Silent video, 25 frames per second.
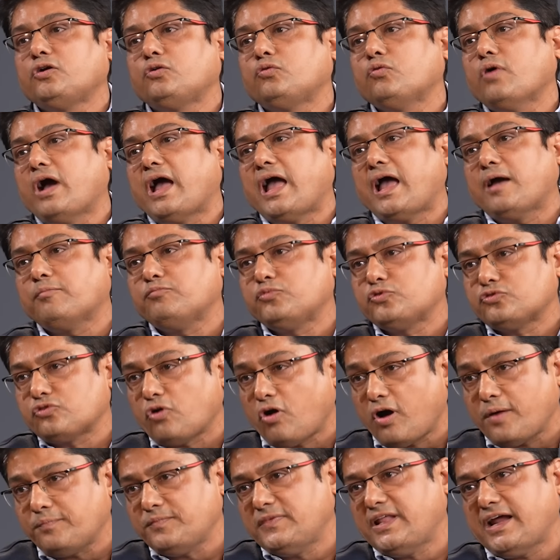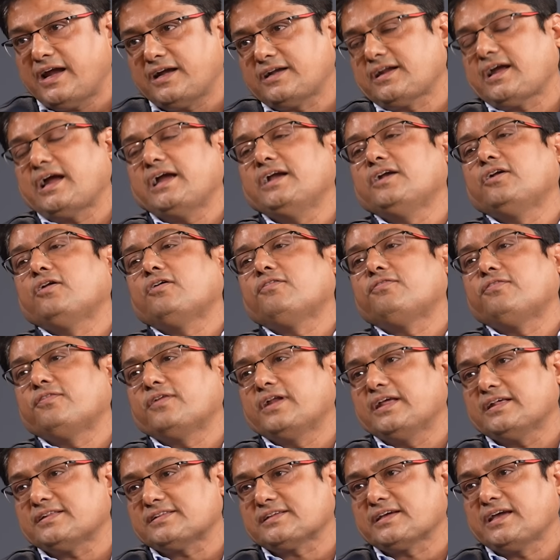to absorb that kind of
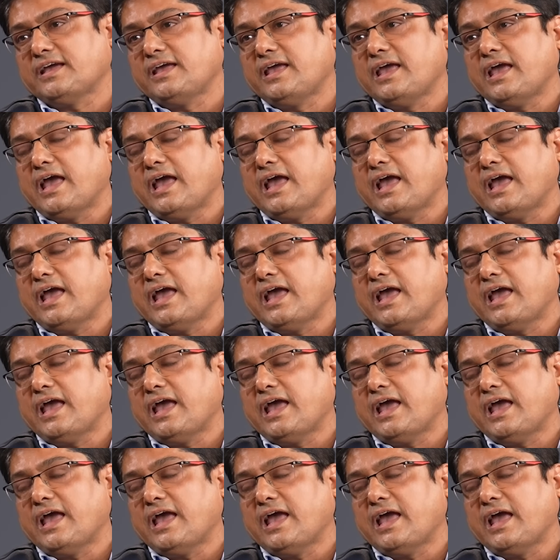risk,